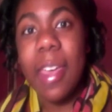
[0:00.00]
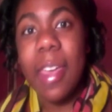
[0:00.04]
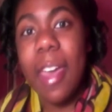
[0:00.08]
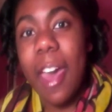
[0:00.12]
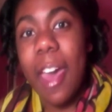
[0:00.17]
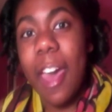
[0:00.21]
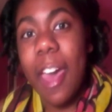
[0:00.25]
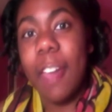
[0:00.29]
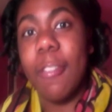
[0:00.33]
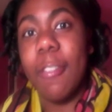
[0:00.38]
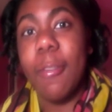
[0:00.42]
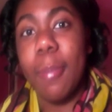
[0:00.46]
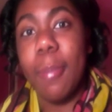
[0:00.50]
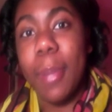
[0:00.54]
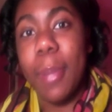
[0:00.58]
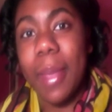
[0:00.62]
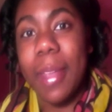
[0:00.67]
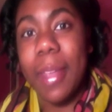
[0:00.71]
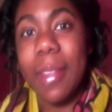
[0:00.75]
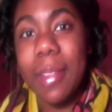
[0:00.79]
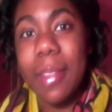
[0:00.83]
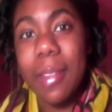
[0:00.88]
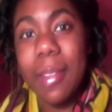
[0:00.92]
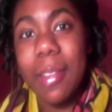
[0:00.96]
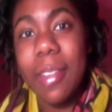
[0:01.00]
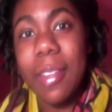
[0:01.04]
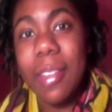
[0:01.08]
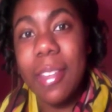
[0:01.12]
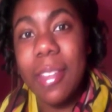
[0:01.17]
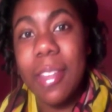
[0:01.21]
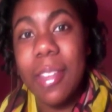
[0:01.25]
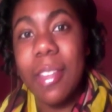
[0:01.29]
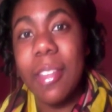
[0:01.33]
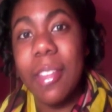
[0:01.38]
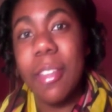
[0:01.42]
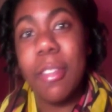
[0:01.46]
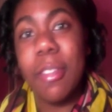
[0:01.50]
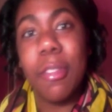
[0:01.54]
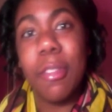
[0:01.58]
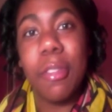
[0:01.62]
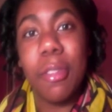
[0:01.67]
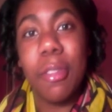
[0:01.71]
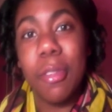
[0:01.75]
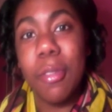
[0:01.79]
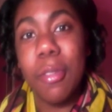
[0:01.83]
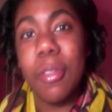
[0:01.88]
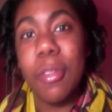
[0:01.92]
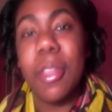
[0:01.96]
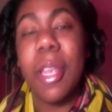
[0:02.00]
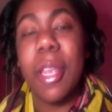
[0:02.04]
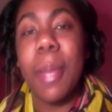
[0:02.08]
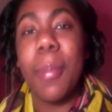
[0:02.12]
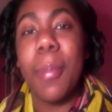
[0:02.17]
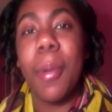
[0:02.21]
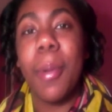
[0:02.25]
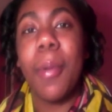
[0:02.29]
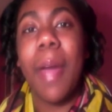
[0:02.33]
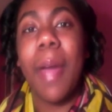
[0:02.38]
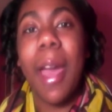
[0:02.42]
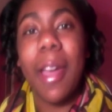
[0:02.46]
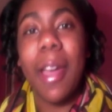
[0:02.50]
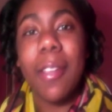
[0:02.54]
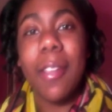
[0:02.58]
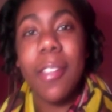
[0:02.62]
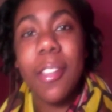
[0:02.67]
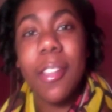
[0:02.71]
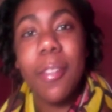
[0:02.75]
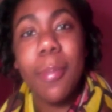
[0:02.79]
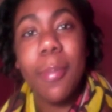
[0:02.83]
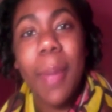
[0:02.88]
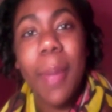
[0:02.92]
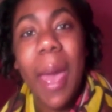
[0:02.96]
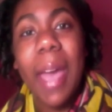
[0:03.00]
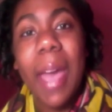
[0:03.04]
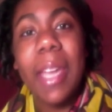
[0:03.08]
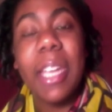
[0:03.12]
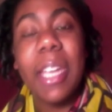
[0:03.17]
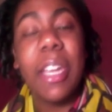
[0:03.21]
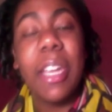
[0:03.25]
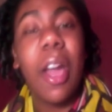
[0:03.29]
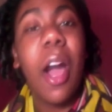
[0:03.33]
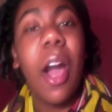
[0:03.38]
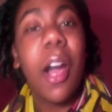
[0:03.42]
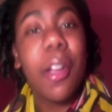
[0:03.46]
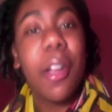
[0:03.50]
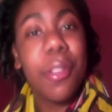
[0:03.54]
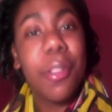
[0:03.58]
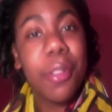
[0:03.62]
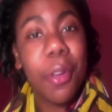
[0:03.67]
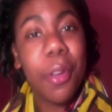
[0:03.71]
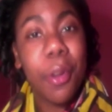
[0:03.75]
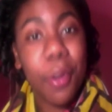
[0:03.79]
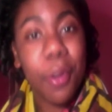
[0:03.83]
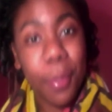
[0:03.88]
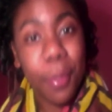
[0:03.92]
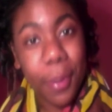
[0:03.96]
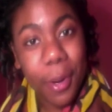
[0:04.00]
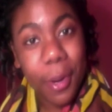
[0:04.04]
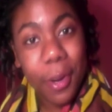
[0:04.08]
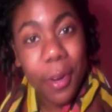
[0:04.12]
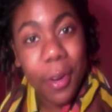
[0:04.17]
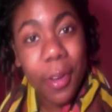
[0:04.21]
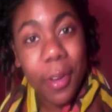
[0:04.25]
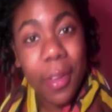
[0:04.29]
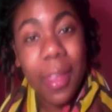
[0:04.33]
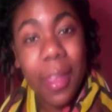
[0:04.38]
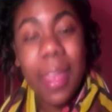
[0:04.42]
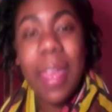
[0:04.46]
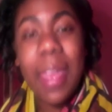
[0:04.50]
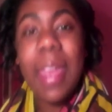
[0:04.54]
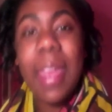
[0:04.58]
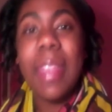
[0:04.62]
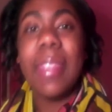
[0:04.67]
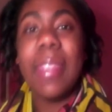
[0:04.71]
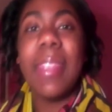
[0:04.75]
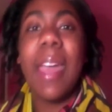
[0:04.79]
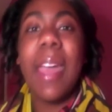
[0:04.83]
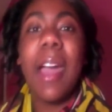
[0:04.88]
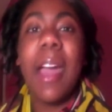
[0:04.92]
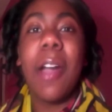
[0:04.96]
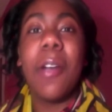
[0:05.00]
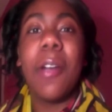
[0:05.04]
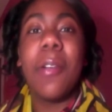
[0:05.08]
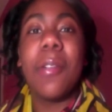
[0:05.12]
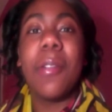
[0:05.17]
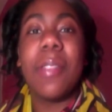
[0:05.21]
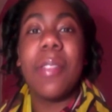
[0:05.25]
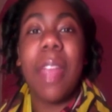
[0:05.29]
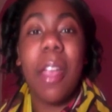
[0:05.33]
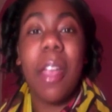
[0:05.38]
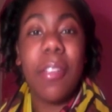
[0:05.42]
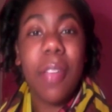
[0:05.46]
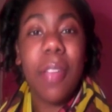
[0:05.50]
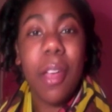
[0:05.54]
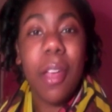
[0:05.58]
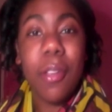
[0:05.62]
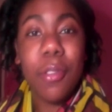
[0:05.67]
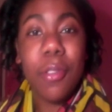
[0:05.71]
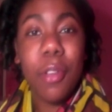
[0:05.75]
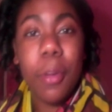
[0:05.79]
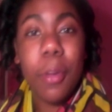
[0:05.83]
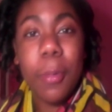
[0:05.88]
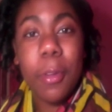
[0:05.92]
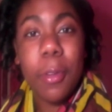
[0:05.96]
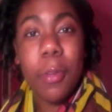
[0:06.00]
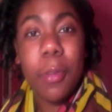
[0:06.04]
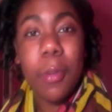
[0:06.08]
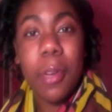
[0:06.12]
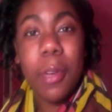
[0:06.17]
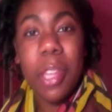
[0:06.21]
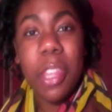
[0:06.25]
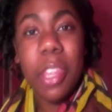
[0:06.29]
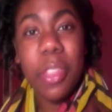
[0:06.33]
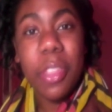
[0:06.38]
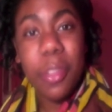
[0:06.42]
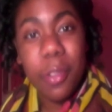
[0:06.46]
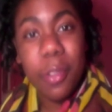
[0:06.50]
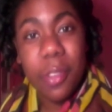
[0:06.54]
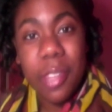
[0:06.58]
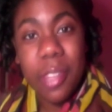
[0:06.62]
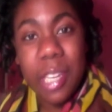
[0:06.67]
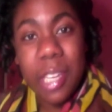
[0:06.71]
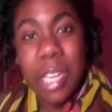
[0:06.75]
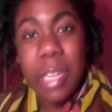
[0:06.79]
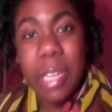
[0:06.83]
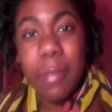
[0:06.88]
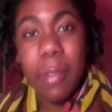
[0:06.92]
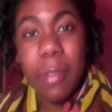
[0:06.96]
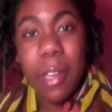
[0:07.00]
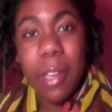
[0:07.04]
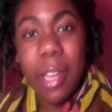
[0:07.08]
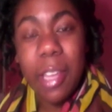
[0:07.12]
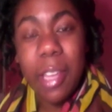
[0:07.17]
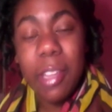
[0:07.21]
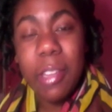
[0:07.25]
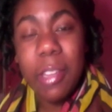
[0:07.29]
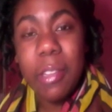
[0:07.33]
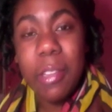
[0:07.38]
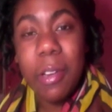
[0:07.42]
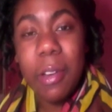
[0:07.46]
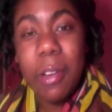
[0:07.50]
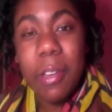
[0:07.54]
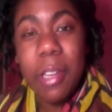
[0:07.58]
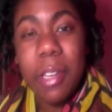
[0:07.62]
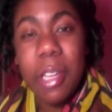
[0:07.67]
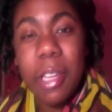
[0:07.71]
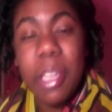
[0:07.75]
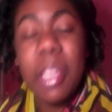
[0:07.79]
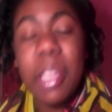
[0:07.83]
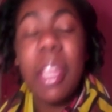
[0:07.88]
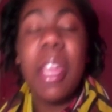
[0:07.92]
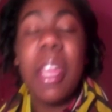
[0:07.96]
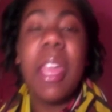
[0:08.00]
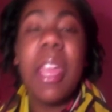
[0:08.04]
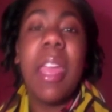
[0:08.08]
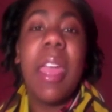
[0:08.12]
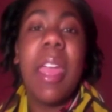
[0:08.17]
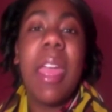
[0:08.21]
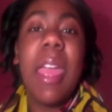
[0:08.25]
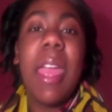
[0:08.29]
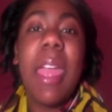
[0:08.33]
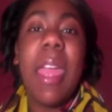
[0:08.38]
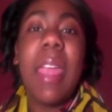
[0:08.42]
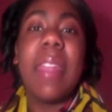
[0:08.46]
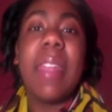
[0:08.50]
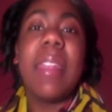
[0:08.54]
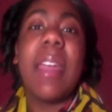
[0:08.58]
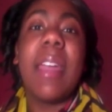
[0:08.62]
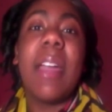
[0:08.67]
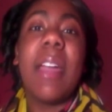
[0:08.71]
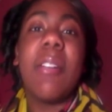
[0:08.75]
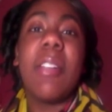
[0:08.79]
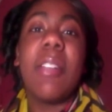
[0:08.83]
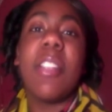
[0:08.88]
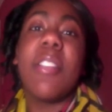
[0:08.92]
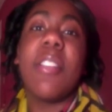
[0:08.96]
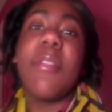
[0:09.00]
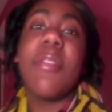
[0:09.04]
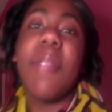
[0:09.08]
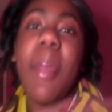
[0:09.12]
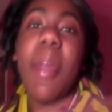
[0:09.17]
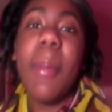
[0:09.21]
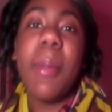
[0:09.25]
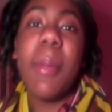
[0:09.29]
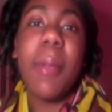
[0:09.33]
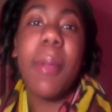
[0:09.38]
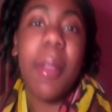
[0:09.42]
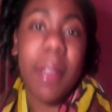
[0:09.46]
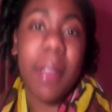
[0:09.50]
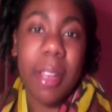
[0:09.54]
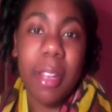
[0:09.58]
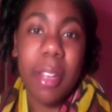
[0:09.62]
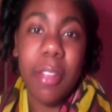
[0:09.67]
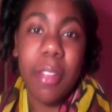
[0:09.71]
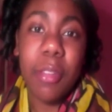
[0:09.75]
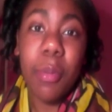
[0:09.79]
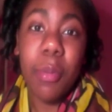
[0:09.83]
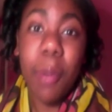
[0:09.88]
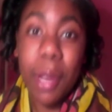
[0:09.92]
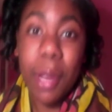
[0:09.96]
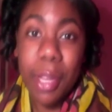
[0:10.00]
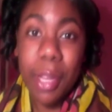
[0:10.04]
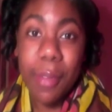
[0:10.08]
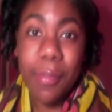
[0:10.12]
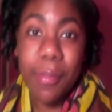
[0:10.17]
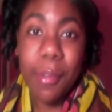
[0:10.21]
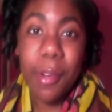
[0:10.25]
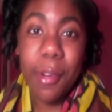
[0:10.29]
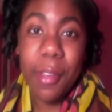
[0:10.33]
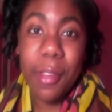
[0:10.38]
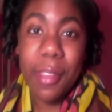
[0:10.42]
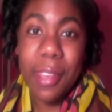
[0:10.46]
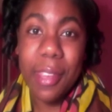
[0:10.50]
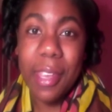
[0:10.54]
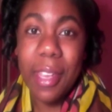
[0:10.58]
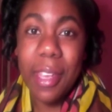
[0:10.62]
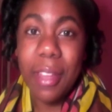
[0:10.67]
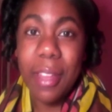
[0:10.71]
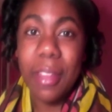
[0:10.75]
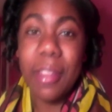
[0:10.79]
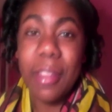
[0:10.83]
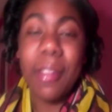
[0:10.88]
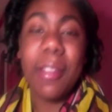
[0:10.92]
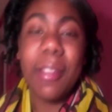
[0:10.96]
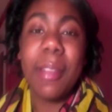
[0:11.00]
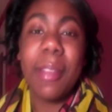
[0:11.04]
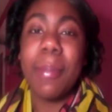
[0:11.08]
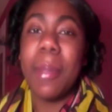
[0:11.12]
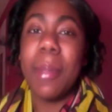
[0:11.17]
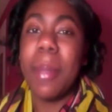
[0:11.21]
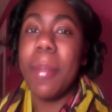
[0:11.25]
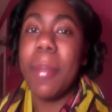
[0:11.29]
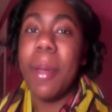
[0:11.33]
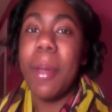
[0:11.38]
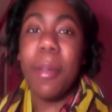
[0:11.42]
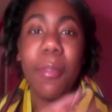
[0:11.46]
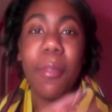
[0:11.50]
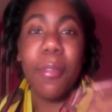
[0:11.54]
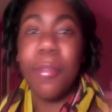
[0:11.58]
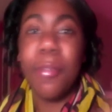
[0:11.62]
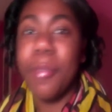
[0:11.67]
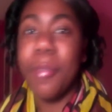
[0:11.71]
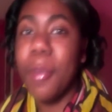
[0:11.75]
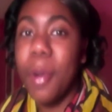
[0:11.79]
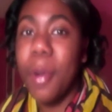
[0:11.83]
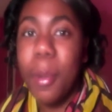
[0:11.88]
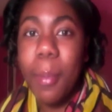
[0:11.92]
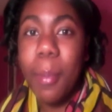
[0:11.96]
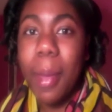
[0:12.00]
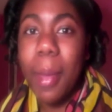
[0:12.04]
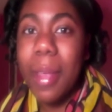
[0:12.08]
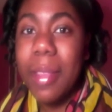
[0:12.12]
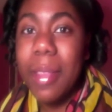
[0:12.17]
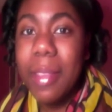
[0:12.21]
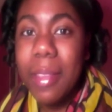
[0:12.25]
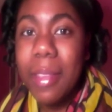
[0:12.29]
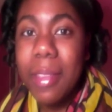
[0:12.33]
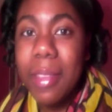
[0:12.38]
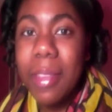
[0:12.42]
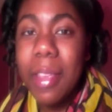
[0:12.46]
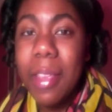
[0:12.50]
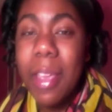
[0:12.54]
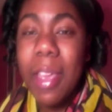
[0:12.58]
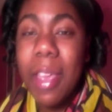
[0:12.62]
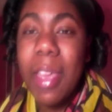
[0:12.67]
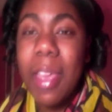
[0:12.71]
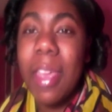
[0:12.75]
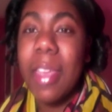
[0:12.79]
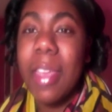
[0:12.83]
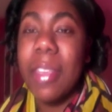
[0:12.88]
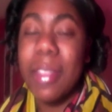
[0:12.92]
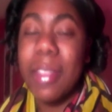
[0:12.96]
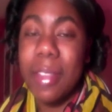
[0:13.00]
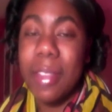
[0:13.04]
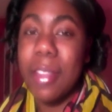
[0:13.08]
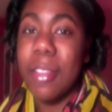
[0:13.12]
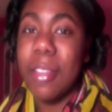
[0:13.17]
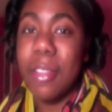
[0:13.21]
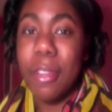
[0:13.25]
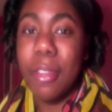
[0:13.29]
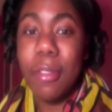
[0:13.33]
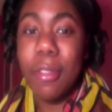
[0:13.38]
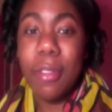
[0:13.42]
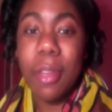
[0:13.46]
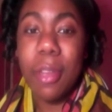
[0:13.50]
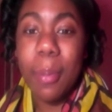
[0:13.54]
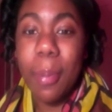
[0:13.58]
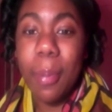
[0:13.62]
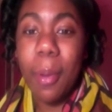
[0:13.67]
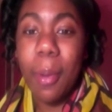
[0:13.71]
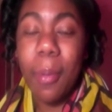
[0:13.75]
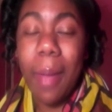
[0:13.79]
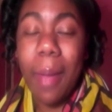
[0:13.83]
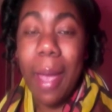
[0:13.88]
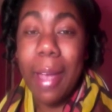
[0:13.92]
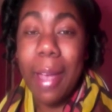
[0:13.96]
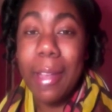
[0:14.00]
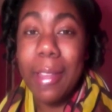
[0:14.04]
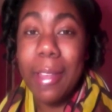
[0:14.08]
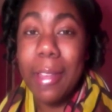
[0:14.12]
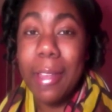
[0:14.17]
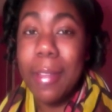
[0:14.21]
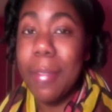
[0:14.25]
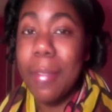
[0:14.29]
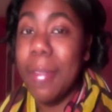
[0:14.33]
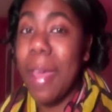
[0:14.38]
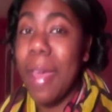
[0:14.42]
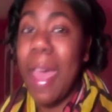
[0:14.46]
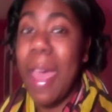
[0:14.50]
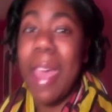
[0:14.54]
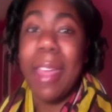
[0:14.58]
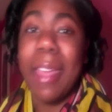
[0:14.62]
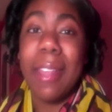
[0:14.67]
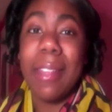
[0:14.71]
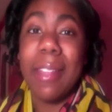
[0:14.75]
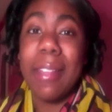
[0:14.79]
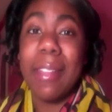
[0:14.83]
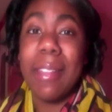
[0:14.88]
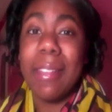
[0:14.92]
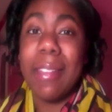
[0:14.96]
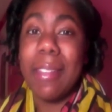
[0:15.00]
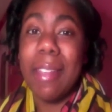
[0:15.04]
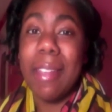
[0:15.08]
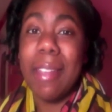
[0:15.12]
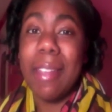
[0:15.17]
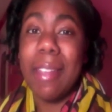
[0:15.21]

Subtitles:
I've been since using Proactiv back in October. Now, that was October 2013 when I started, and now it's February 2014. So it's been about 4 months since using Proactiv, and